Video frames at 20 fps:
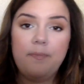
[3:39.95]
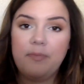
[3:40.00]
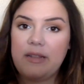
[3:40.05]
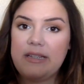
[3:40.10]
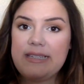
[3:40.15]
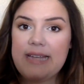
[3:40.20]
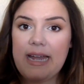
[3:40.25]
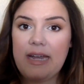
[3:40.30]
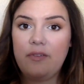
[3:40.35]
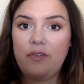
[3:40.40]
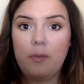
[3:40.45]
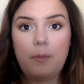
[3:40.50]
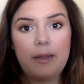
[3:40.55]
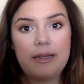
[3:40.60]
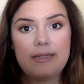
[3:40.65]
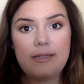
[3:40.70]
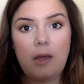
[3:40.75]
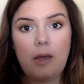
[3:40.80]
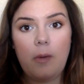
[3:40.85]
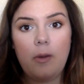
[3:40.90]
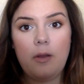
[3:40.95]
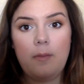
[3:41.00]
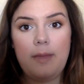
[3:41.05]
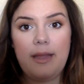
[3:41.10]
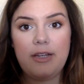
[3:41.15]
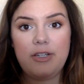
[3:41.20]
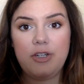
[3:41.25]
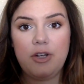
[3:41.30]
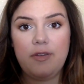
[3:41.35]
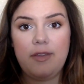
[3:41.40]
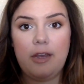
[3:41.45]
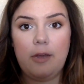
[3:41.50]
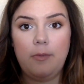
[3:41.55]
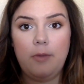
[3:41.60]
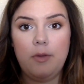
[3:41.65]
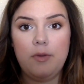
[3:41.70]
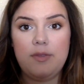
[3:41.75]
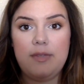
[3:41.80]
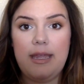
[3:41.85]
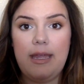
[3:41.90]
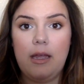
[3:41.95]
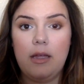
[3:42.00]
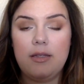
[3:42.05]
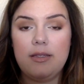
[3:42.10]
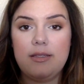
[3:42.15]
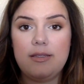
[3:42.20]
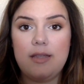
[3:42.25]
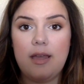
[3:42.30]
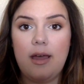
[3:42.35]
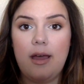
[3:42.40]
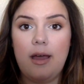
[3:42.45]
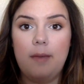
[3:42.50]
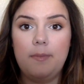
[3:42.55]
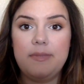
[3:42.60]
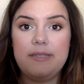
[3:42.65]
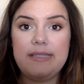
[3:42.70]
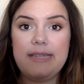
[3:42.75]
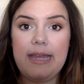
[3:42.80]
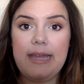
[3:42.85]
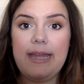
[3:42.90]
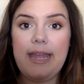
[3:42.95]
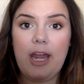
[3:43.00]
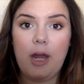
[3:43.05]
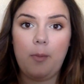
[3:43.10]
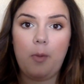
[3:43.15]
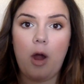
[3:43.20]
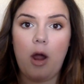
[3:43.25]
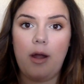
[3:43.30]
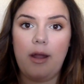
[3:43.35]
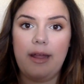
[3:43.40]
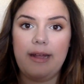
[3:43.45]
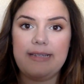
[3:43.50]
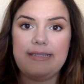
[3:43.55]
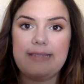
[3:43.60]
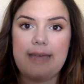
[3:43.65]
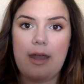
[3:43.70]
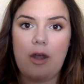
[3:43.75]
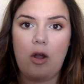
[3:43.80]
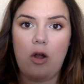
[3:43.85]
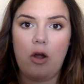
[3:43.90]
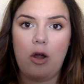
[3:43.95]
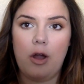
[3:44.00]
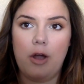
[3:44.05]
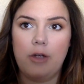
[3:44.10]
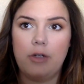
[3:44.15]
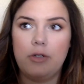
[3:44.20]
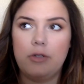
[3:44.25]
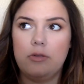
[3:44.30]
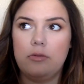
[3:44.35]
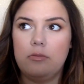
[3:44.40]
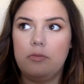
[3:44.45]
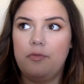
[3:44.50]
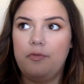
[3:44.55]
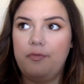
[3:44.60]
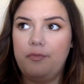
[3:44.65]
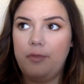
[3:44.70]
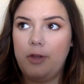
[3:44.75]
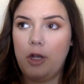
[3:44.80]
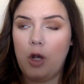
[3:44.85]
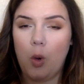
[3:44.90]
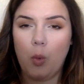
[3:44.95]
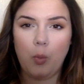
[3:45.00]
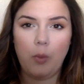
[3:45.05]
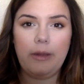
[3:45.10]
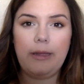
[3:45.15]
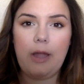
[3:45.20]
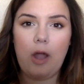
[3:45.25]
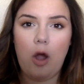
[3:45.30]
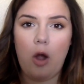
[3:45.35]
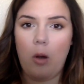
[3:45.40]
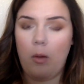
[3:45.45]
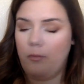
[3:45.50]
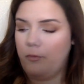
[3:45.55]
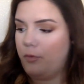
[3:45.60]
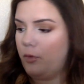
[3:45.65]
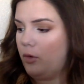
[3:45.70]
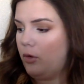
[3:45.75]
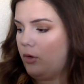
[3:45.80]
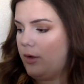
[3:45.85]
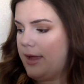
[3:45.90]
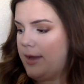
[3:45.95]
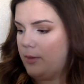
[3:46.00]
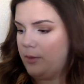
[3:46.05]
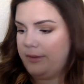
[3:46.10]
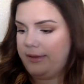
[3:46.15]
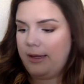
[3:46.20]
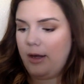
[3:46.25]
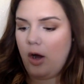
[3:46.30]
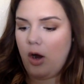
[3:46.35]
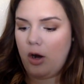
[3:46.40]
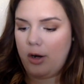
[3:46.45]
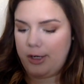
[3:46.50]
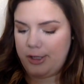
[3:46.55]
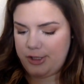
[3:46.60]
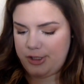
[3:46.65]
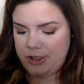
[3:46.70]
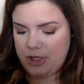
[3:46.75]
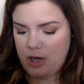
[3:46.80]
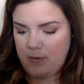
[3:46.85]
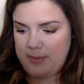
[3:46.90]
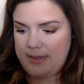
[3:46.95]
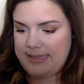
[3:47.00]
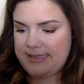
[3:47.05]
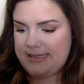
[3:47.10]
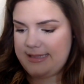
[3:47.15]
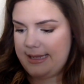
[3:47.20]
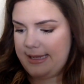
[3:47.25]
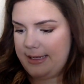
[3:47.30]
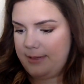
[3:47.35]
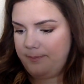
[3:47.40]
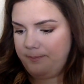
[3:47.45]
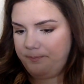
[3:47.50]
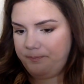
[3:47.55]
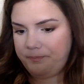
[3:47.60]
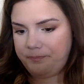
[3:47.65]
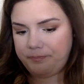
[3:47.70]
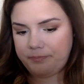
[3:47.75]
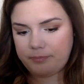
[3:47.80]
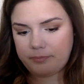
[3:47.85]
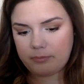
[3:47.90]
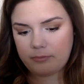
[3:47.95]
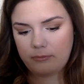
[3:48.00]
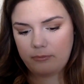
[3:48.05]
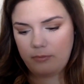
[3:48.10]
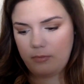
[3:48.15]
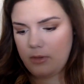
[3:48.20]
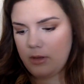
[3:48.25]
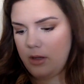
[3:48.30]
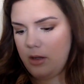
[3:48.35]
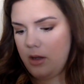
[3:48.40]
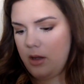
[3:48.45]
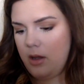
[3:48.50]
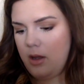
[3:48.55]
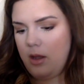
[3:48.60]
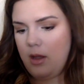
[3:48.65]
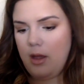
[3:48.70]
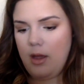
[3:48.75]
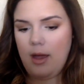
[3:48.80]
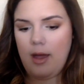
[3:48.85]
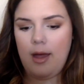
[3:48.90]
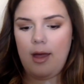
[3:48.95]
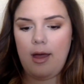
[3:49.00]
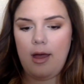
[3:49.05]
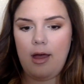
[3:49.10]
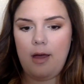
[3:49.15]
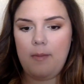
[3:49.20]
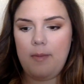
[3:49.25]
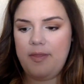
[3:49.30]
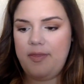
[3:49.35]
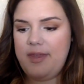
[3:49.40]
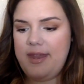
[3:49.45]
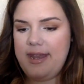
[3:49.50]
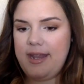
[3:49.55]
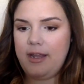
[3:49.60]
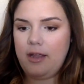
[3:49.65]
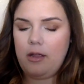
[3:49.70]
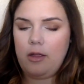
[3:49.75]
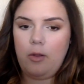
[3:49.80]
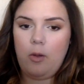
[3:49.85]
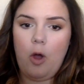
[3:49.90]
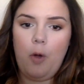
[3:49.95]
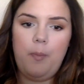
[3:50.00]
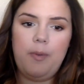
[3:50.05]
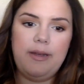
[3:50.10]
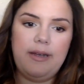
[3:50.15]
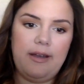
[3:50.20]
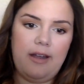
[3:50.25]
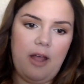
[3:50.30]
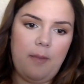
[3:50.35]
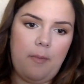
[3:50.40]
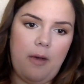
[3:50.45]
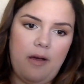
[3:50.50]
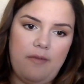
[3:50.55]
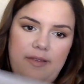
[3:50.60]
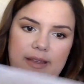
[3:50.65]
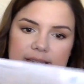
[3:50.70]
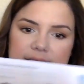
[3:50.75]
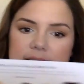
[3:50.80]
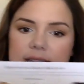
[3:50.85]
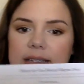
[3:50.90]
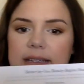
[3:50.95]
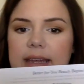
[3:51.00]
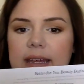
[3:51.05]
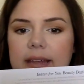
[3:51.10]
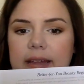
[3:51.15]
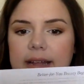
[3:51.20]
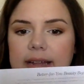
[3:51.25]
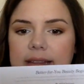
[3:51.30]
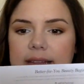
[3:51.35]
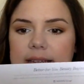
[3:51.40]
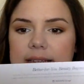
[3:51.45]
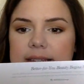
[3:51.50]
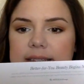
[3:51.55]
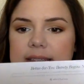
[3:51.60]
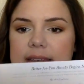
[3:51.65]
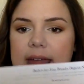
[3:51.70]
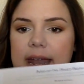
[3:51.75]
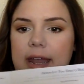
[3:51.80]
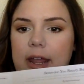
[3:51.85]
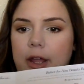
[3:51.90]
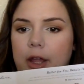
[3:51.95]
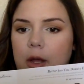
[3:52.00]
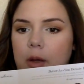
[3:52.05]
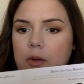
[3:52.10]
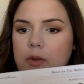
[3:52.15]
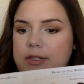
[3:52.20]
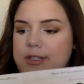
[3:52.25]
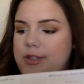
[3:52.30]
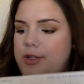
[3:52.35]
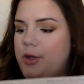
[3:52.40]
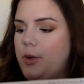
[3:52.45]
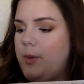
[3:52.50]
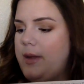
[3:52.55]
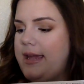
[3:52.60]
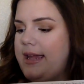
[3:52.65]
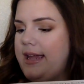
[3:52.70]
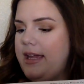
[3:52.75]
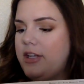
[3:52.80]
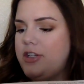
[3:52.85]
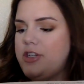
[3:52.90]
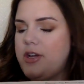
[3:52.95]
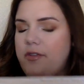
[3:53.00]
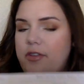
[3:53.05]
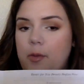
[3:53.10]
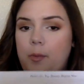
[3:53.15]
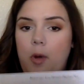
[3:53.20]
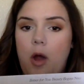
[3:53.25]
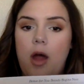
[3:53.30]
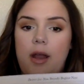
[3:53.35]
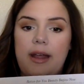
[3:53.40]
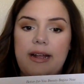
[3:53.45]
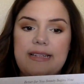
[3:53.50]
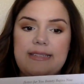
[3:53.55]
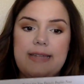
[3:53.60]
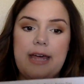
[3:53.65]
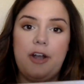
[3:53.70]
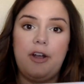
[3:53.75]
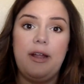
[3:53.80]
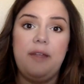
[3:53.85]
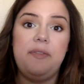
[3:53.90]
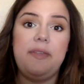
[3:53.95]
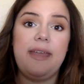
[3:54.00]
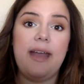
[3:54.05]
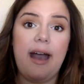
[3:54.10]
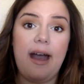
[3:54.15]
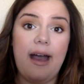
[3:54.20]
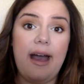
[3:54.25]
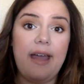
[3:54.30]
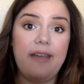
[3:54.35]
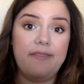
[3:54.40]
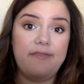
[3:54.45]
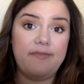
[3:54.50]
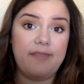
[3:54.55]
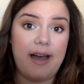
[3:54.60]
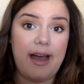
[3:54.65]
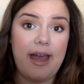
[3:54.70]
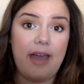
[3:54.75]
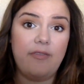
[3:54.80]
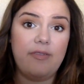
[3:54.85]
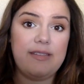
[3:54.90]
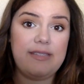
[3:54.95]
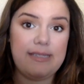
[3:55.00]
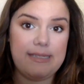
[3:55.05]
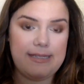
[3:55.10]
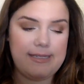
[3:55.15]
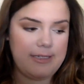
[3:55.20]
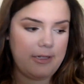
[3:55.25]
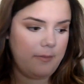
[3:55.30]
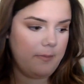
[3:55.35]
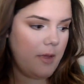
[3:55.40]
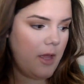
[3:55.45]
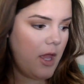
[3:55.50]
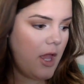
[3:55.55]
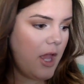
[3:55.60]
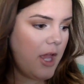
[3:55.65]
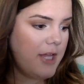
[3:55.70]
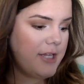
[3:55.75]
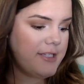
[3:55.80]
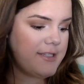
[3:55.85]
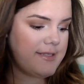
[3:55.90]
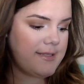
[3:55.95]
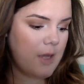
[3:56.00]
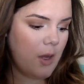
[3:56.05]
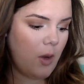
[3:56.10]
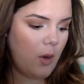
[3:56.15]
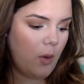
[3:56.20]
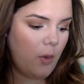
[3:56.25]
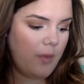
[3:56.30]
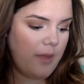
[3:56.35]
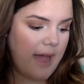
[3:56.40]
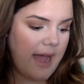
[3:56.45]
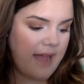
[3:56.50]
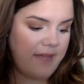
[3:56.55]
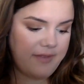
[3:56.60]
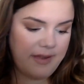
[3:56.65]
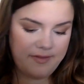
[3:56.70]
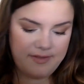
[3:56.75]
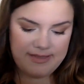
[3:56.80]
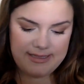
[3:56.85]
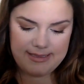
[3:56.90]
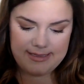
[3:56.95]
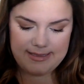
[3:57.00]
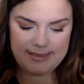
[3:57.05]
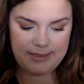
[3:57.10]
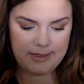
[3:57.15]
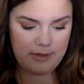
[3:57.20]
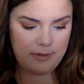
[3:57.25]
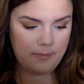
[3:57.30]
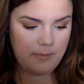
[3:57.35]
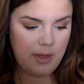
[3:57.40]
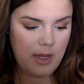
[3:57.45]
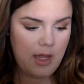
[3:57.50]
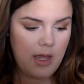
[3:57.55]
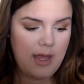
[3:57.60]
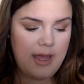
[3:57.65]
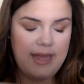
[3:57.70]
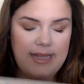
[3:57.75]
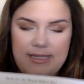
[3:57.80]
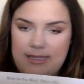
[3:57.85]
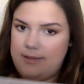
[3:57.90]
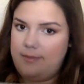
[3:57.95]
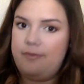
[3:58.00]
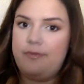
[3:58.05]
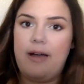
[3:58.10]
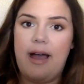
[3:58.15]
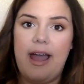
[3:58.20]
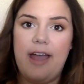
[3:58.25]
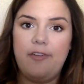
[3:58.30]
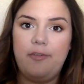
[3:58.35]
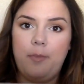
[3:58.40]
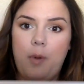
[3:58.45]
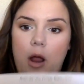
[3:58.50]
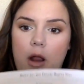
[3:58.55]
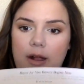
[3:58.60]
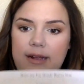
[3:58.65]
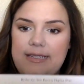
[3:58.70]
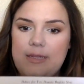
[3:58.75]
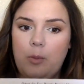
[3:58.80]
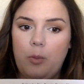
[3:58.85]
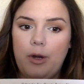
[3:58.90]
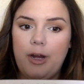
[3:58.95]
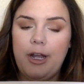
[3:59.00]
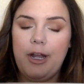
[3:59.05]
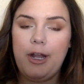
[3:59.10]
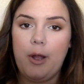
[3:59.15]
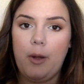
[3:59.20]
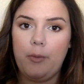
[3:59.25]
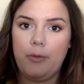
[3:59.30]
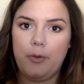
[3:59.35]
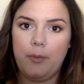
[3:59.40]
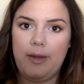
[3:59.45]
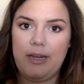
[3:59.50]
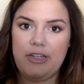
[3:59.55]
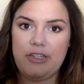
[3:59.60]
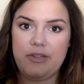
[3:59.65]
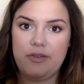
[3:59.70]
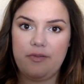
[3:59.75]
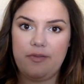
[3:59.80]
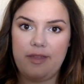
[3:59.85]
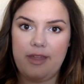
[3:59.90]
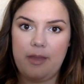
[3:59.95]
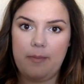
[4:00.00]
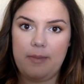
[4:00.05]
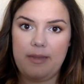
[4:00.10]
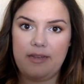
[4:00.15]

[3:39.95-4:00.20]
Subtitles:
that's kind of a big deal. I want to make sure that I'm using skincare products that aren't, really harmful and really harsh on my skin. Then you open it up, obviously, like this, and it goes through each of the products that are in the Hy+5 system. So the Hy+5 system is 5 products, and we're going to go through each of them